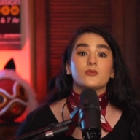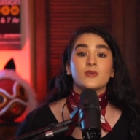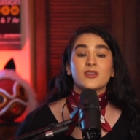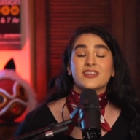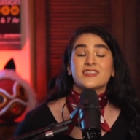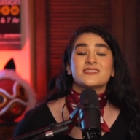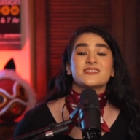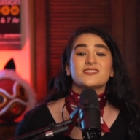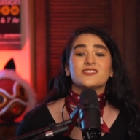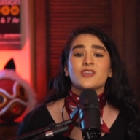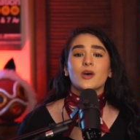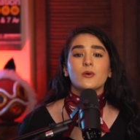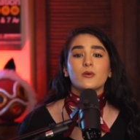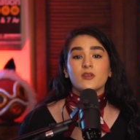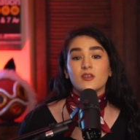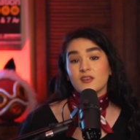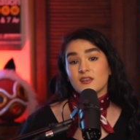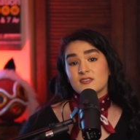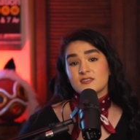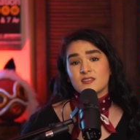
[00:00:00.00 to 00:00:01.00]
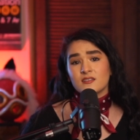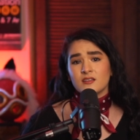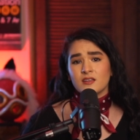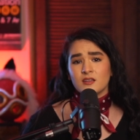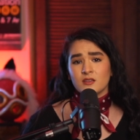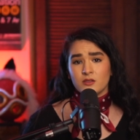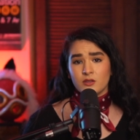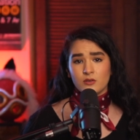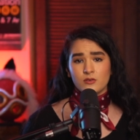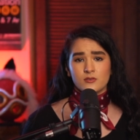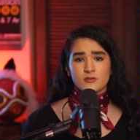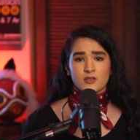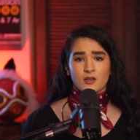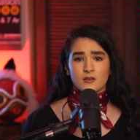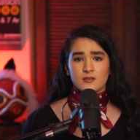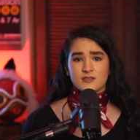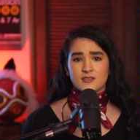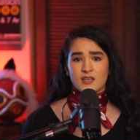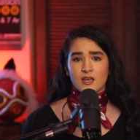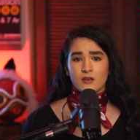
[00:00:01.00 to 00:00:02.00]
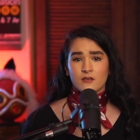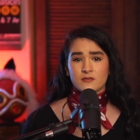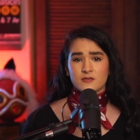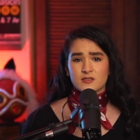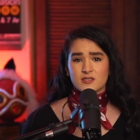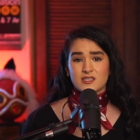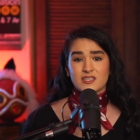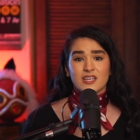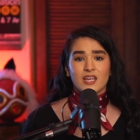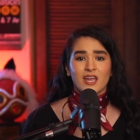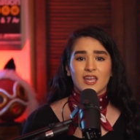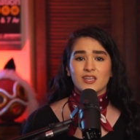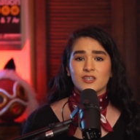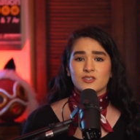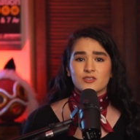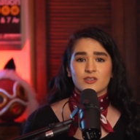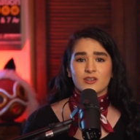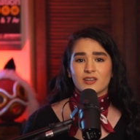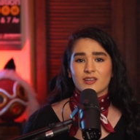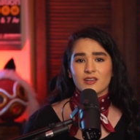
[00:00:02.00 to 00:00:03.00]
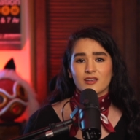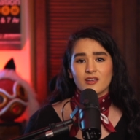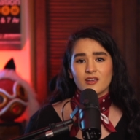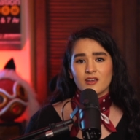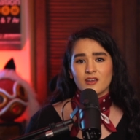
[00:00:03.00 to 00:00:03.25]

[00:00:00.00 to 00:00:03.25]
We can so easily lose ourselves to hatred,